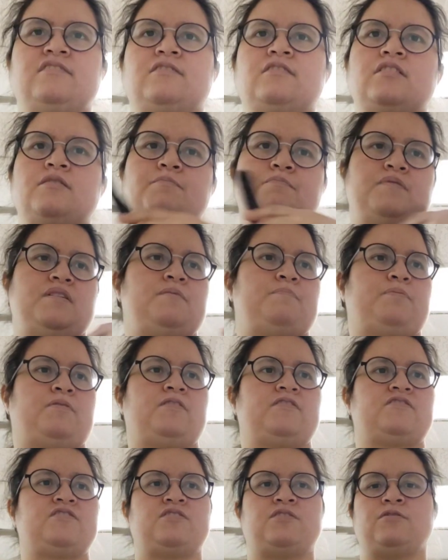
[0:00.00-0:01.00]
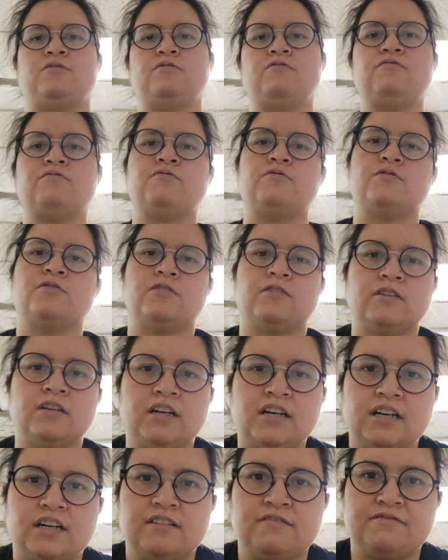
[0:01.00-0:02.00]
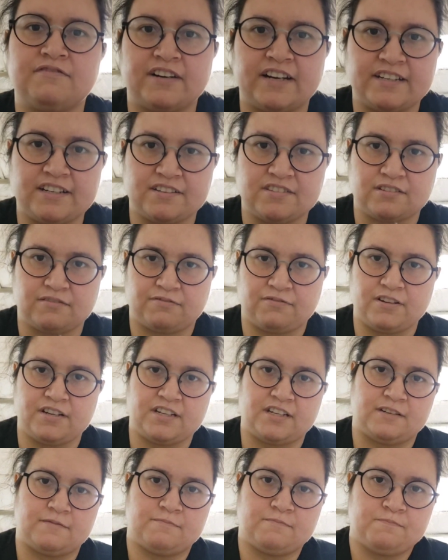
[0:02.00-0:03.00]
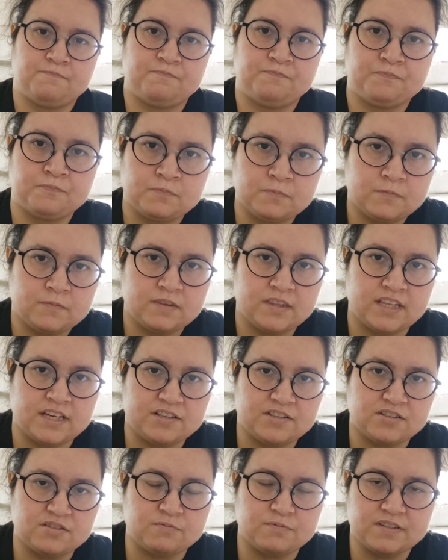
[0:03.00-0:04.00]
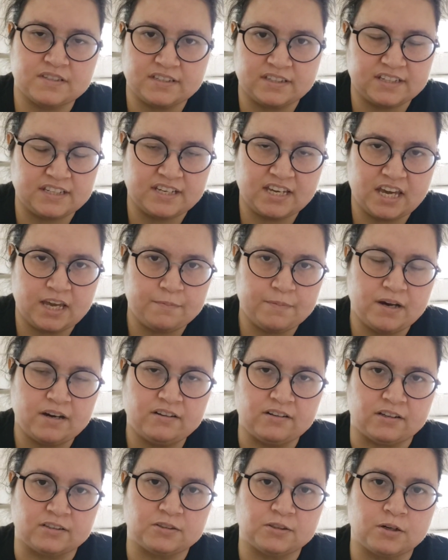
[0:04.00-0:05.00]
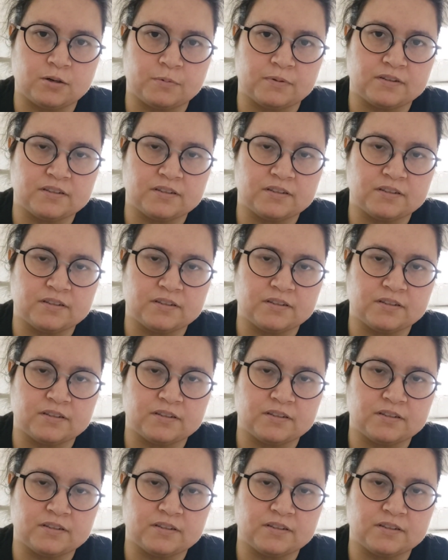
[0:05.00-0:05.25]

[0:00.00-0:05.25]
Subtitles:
gonna be a part 2 for Five Nights at Freddy that just recently came out in October.